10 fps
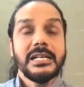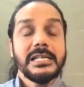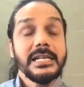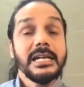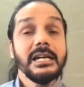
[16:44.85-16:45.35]

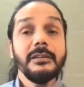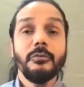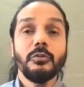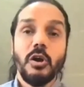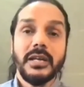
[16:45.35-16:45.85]
single
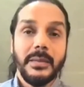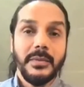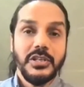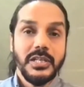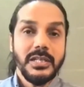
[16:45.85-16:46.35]
photon
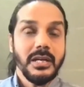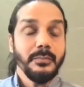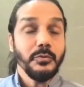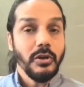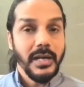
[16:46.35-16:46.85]
emission
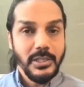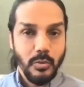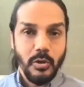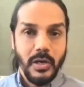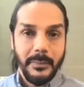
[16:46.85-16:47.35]
computerized
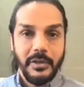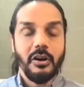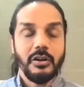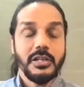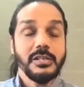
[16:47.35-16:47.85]
tomography,
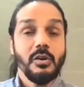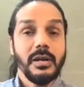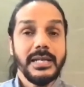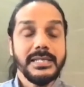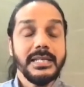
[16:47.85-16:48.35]
or it is called
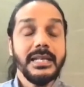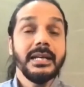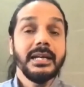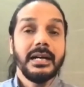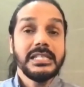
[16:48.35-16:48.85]
as the
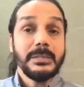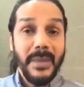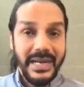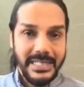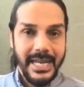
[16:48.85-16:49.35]

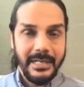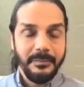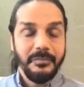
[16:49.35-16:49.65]
Spec Scan,